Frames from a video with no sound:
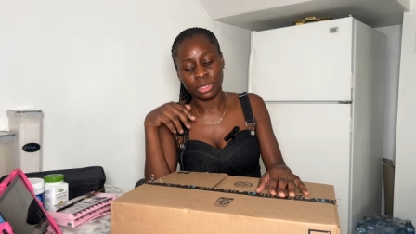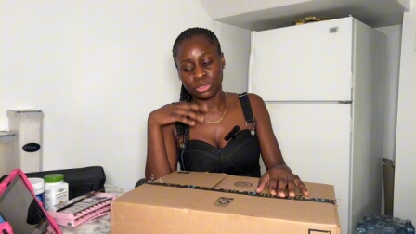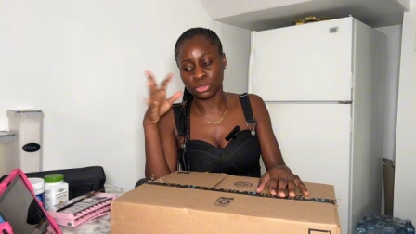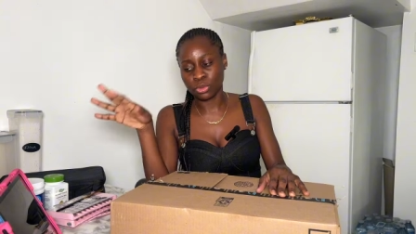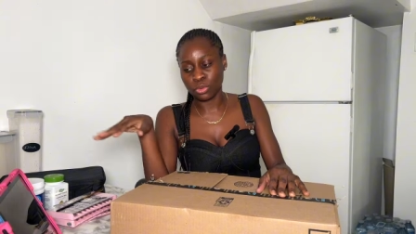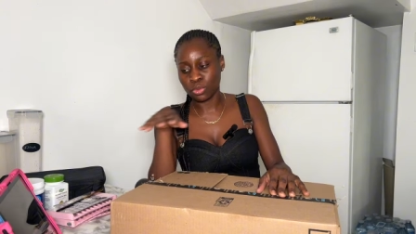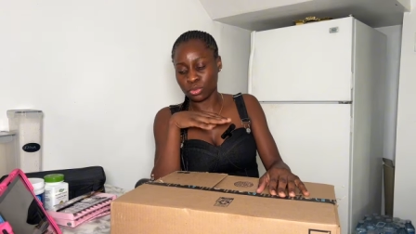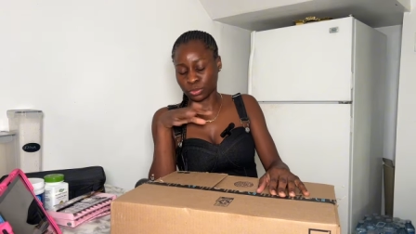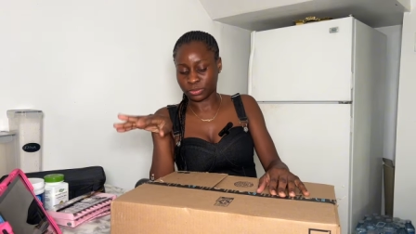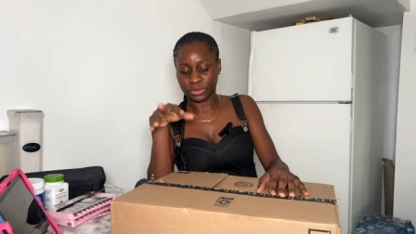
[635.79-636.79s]
So
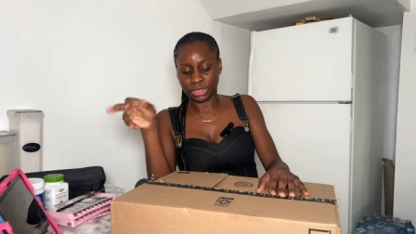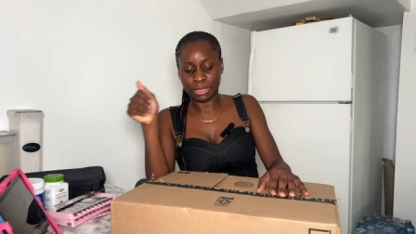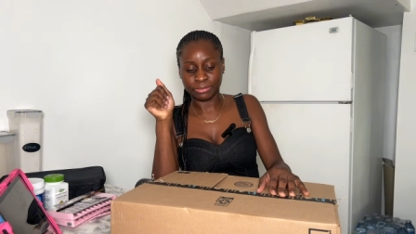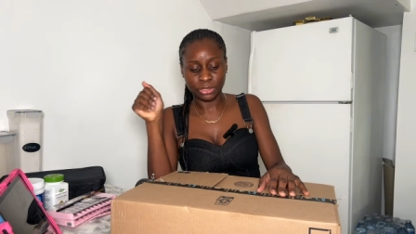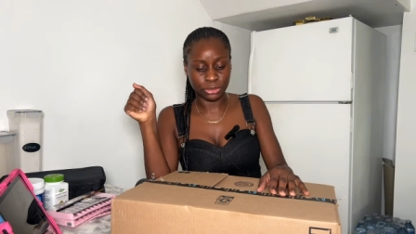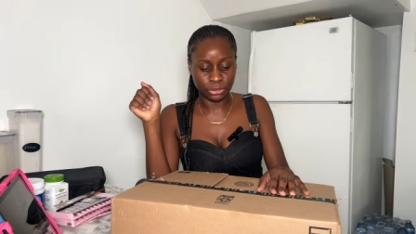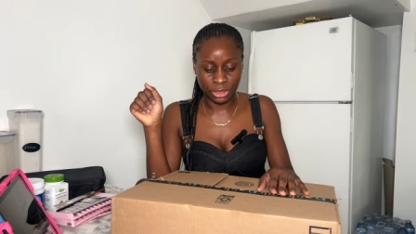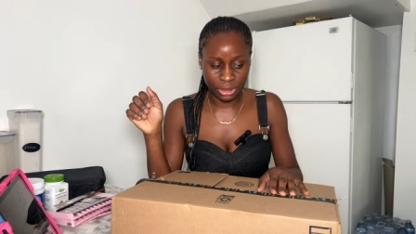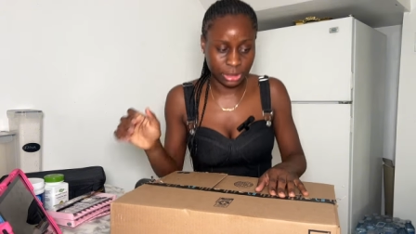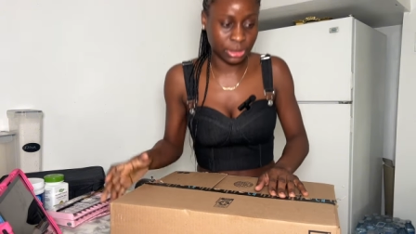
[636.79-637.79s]
I'm going to donate.